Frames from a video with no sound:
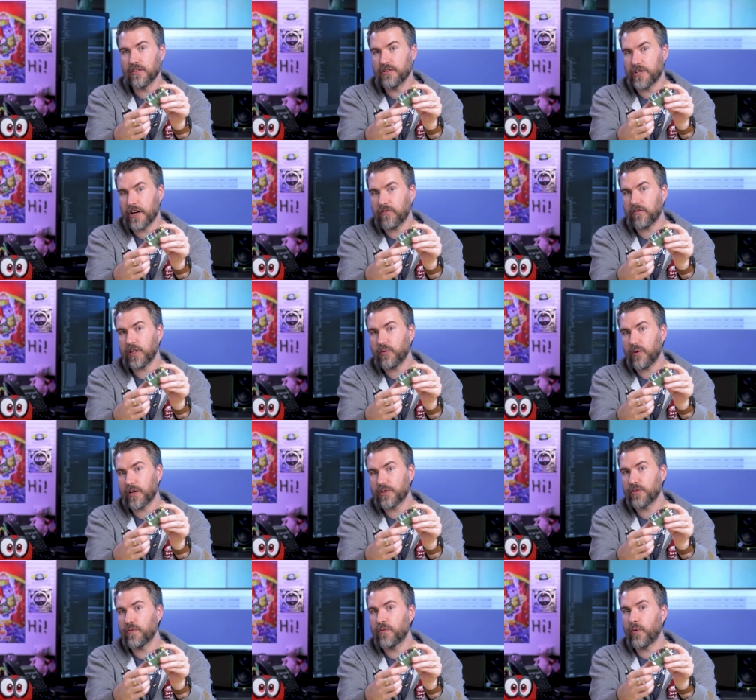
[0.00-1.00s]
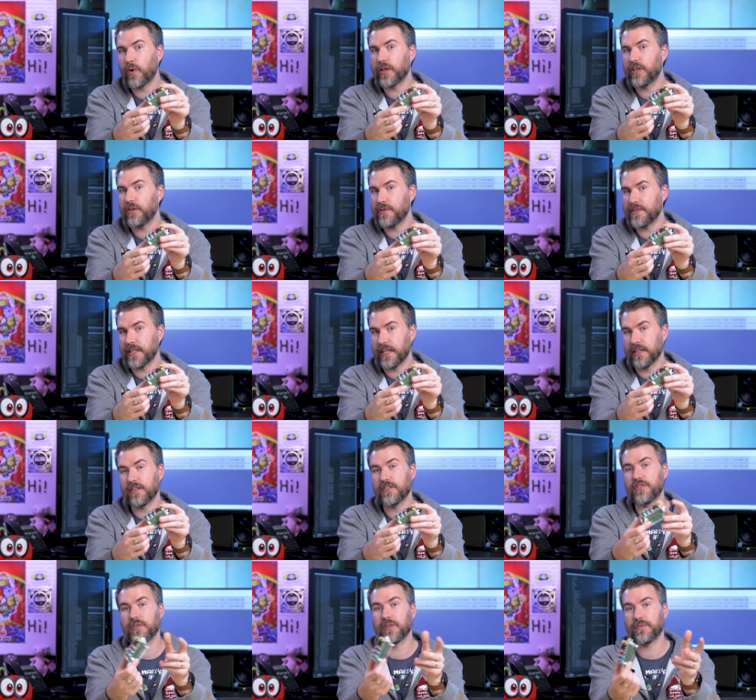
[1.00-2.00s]
you generally want to avoid using it
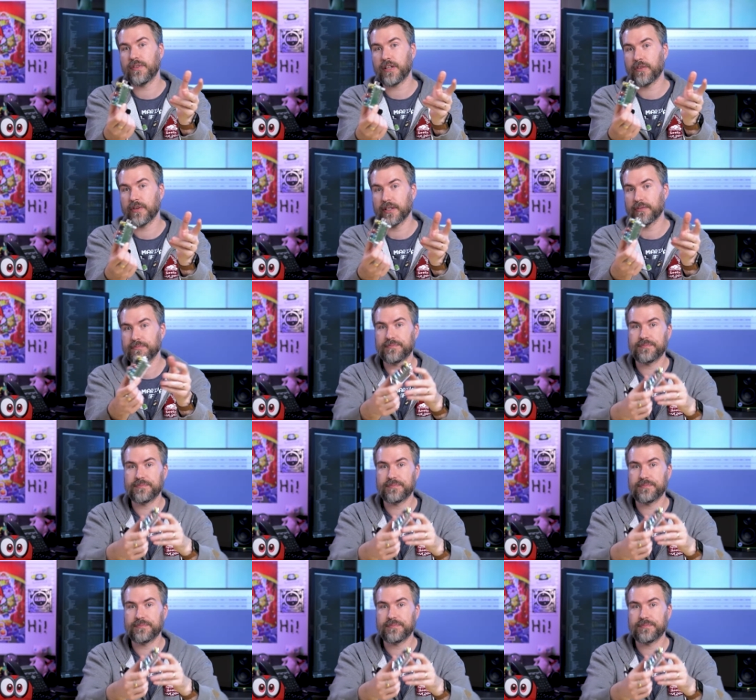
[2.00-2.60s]
due to flickering.